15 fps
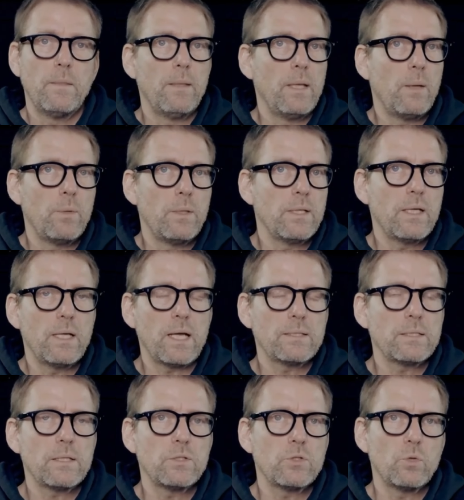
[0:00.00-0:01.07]
And with a
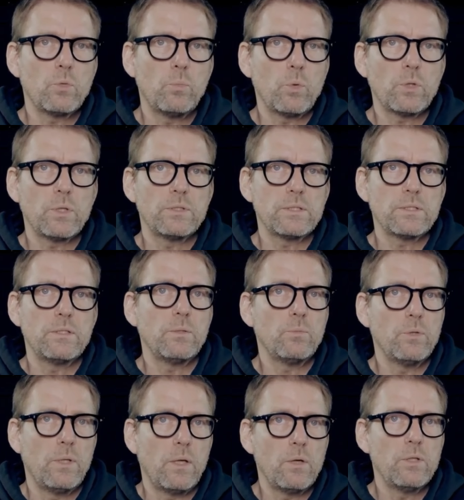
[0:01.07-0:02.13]
classic dual boiler system
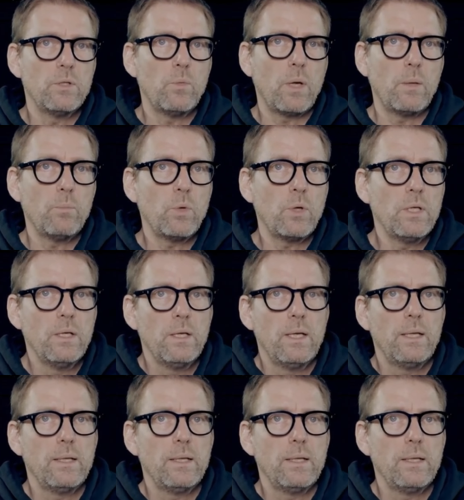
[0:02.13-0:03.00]
with only one boiler,